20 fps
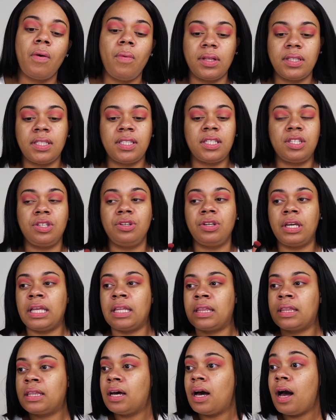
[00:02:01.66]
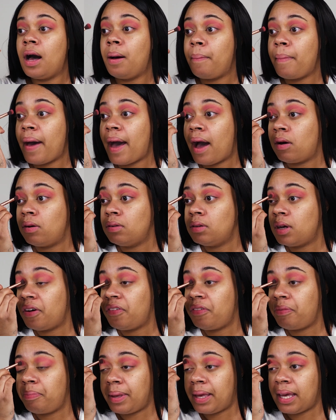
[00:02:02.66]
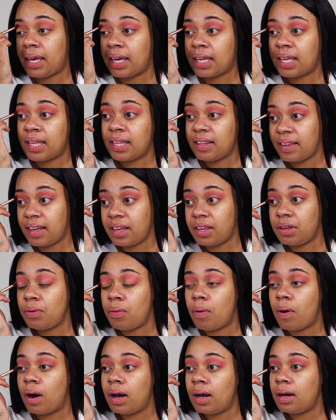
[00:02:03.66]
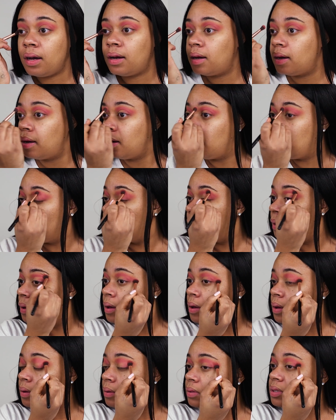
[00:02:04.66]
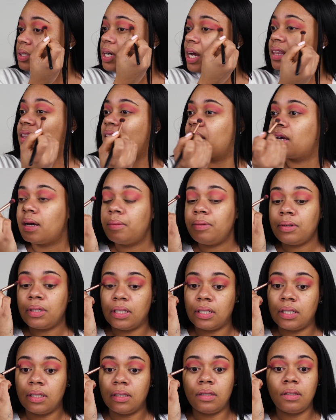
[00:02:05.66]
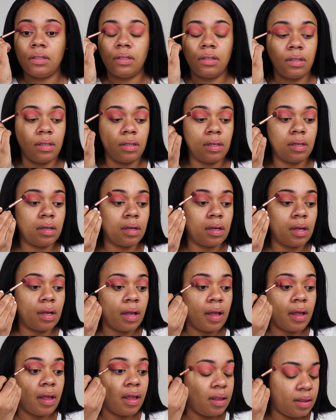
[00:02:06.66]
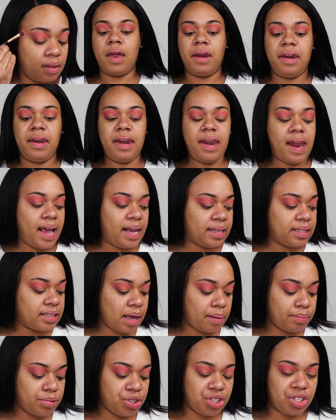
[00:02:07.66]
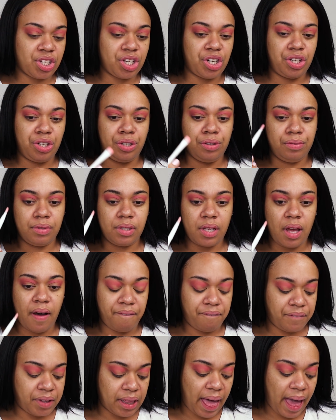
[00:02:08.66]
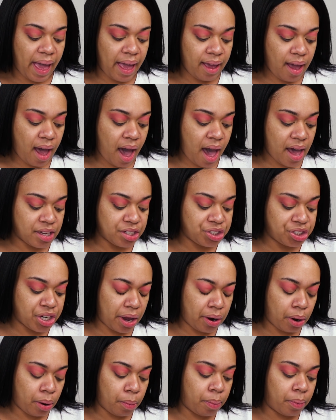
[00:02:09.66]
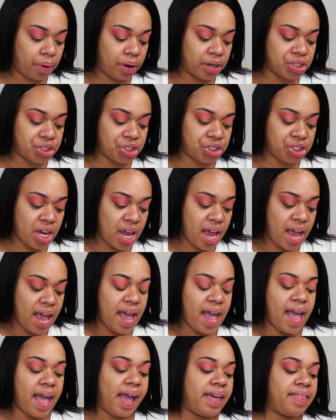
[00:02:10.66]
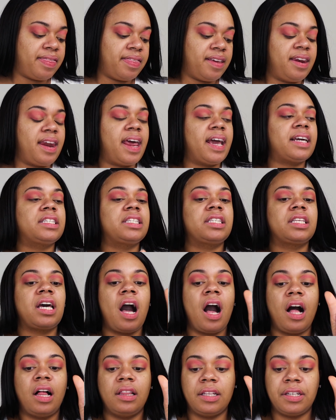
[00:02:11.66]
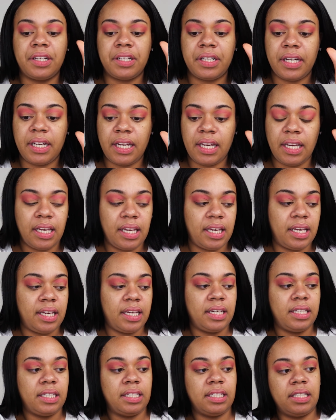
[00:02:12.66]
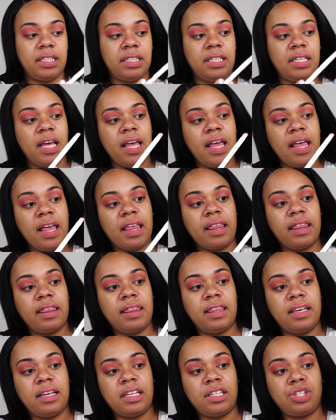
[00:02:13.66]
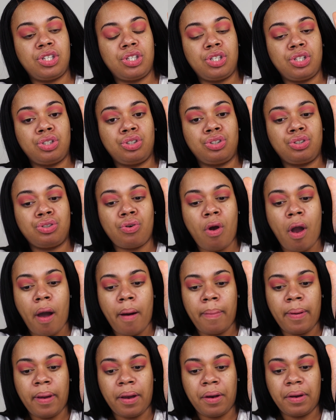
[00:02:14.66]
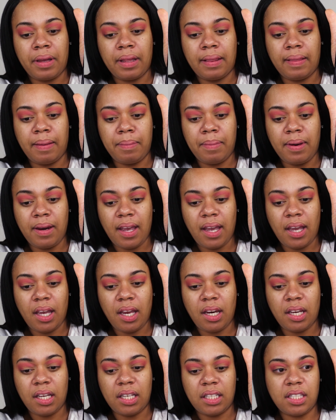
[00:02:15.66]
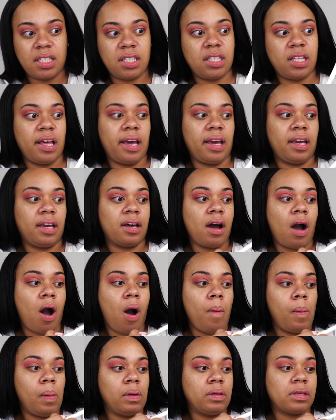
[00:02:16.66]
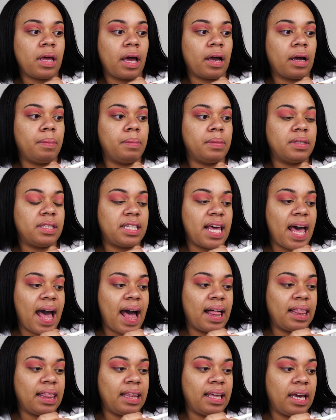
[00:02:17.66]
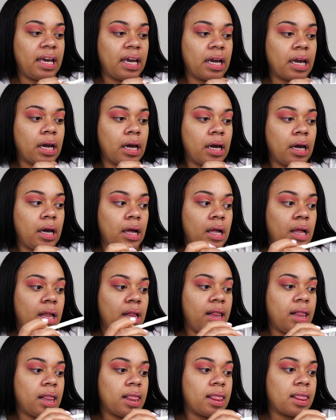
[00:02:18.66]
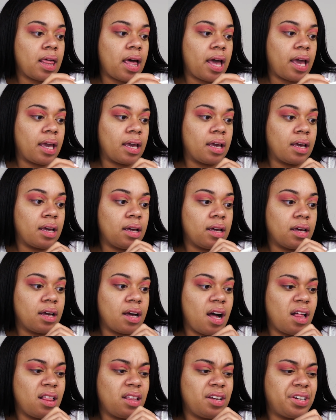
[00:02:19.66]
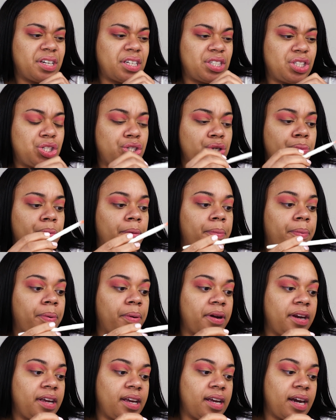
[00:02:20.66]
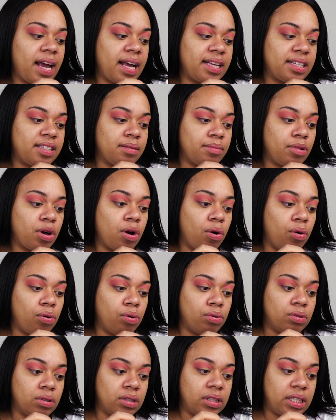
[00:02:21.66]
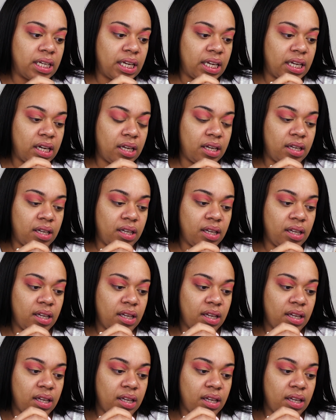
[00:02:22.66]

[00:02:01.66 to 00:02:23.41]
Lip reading: Once you get the amount of pink that you want, which I think I'm good. And next, I'm just going to use a flat eyeshadow brush. And the next color is this Strawberry Lemonade. It's like almost like a metallic like color. It's super pretty. It has some gold in it,